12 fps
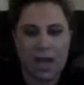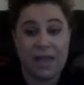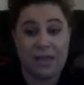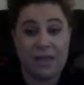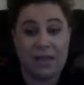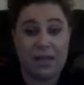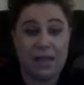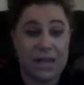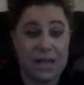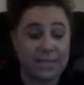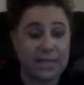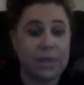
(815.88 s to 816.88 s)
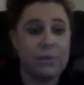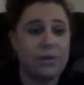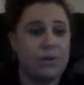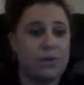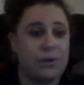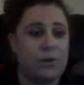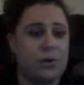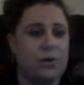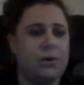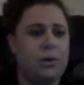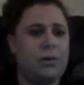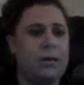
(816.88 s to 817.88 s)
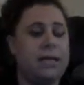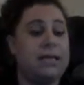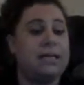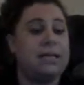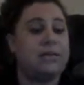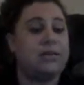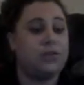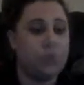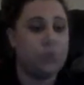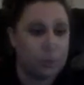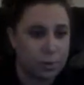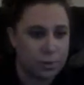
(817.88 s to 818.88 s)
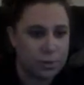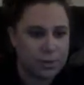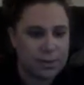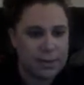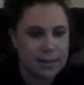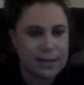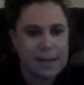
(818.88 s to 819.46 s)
And then the last thing I want to show you is tools.